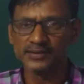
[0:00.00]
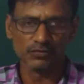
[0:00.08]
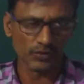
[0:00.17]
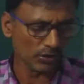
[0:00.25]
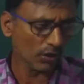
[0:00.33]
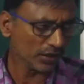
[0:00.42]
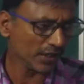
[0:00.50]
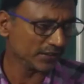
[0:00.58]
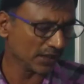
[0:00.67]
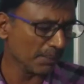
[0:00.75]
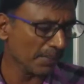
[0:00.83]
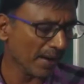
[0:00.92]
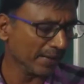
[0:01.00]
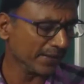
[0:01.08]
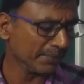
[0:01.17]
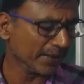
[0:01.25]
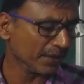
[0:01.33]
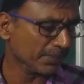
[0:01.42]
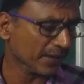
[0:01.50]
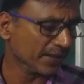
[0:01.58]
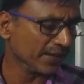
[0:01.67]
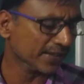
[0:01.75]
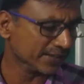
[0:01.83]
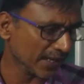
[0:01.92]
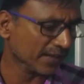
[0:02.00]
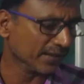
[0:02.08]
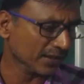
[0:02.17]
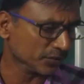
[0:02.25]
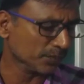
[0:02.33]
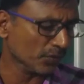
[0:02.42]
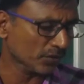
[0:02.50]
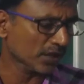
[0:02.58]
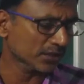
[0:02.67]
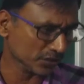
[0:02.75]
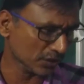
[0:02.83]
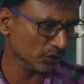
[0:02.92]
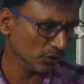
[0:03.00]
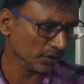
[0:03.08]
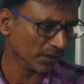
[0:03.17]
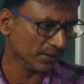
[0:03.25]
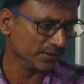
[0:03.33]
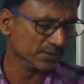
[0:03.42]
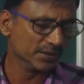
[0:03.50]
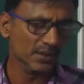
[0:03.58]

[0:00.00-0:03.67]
We know that subatomic particles, electrons, protons and neutrons.